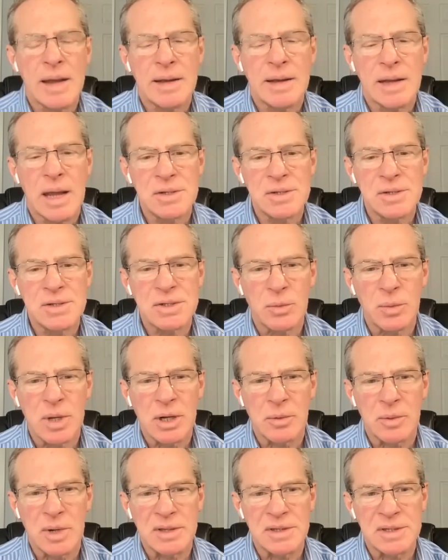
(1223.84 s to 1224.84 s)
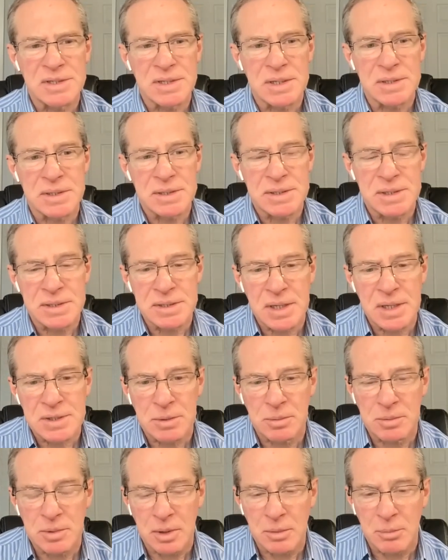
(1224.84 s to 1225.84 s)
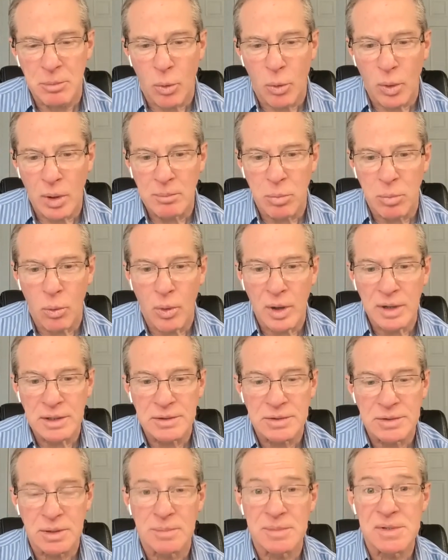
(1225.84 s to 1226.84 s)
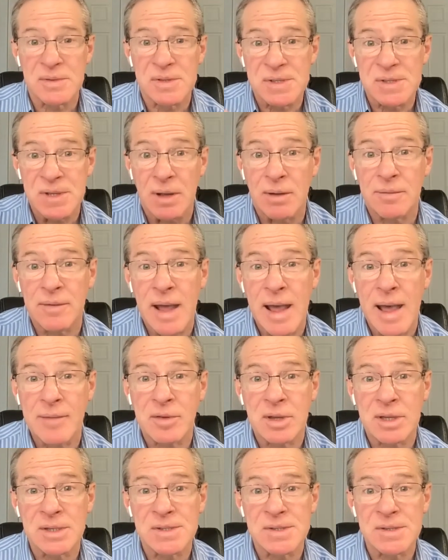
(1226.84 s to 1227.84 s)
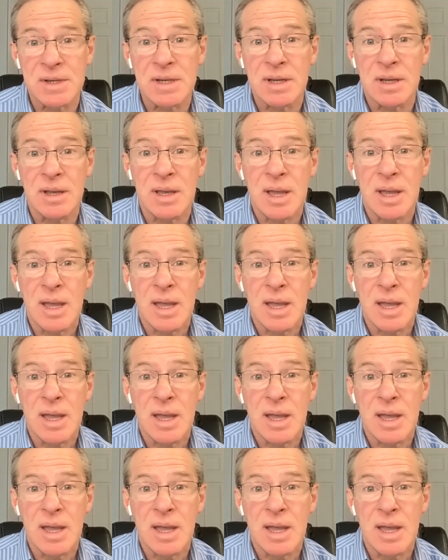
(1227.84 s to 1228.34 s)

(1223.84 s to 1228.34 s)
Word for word: And, and just to reiterate this, because this is such an important point in terms of self advocacy,